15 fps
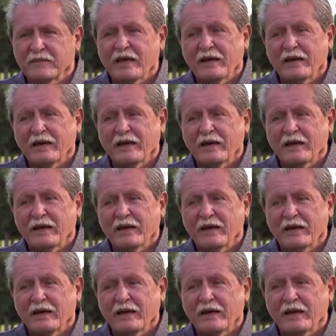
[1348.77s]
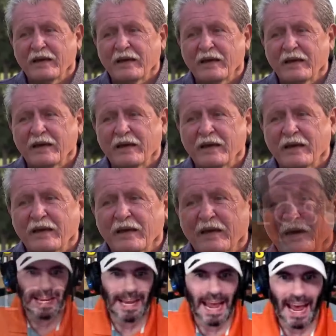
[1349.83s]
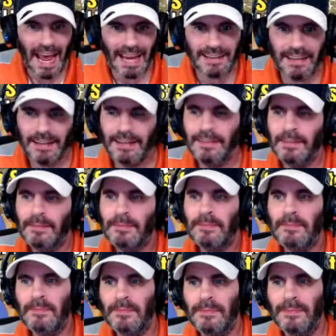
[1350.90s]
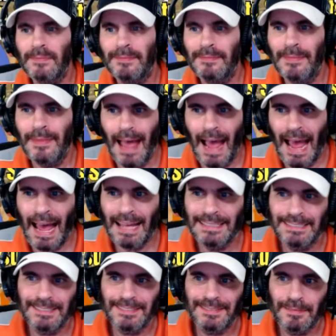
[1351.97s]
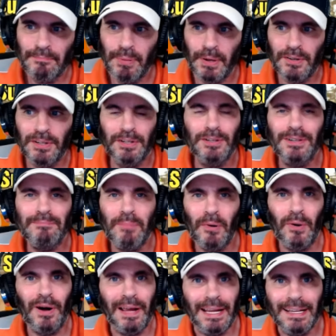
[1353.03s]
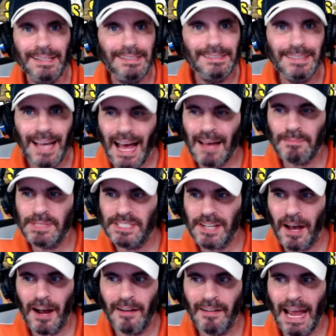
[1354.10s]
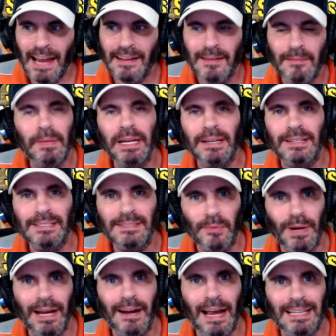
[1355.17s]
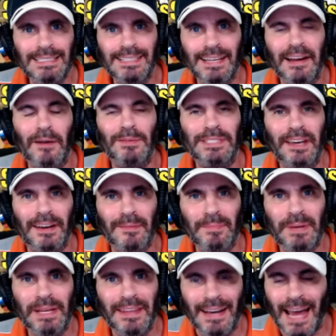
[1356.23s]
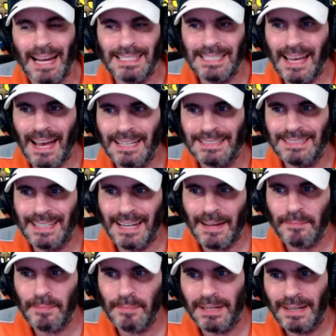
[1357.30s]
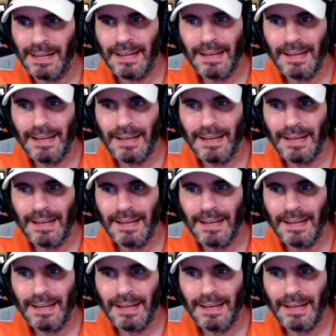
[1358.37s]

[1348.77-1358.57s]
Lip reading: God, I think you're stupid, pinhead. Nah, balloon boy. I'm sorry, I didn't mean to swear. I said I was going to be the nice guy today, but